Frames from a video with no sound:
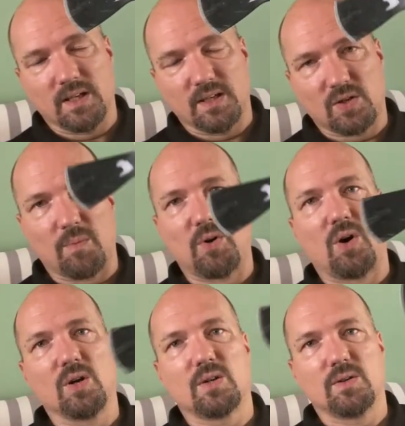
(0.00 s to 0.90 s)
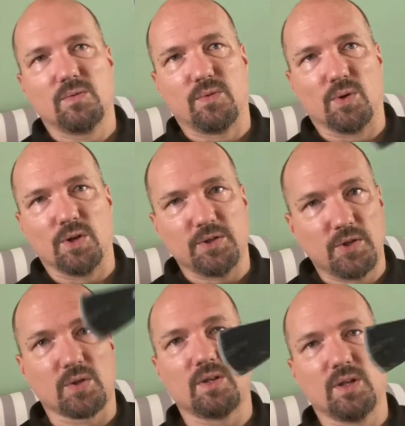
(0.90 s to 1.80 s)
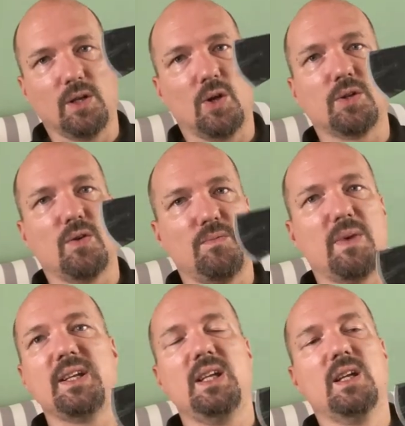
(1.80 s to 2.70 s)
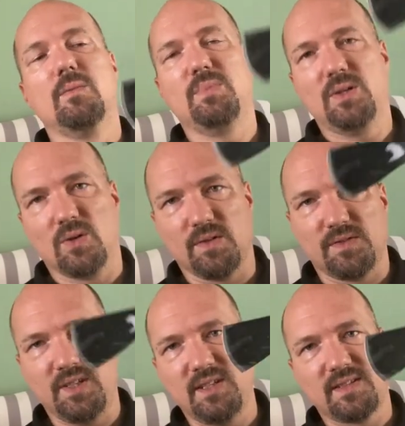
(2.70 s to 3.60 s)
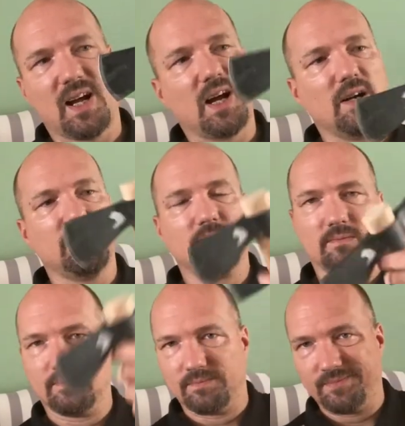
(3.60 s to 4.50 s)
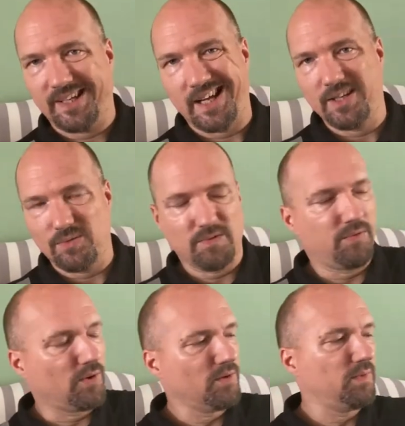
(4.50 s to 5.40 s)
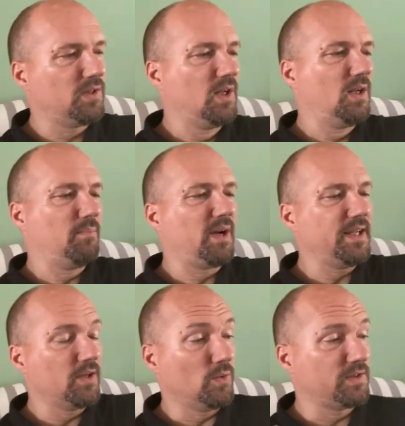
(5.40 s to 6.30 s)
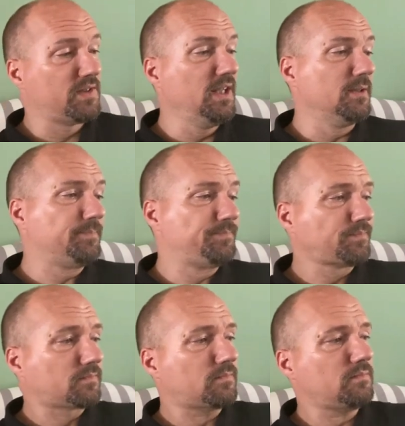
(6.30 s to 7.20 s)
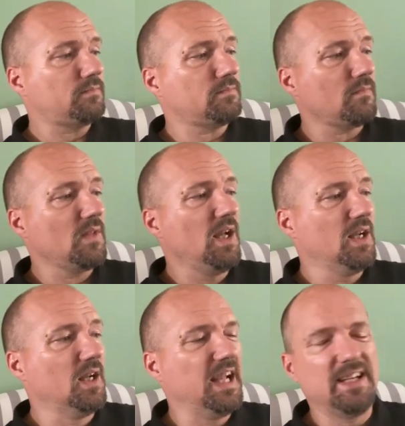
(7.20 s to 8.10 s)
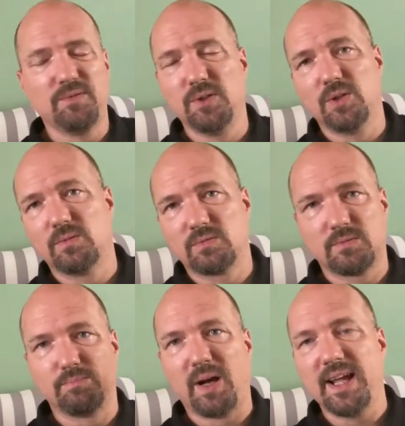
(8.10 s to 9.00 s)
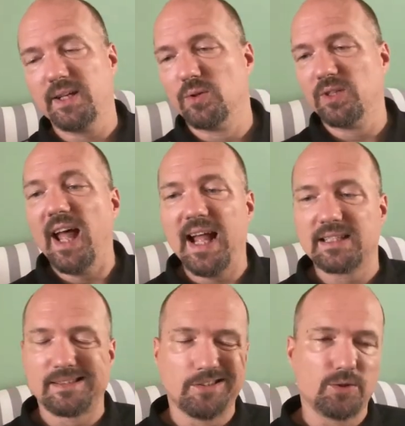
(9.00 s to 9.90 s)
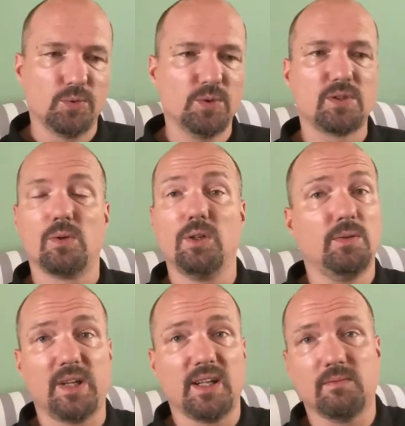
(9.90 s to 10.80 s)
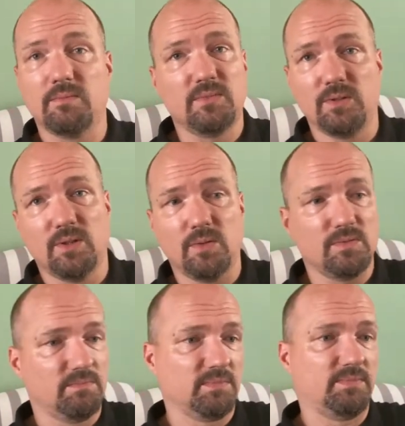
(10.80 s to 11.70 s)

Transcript: a tomahawk for not a lot of money because these are kind of affordable by cold steel. Uh, and if you buy a good axe in a tool store, you can you know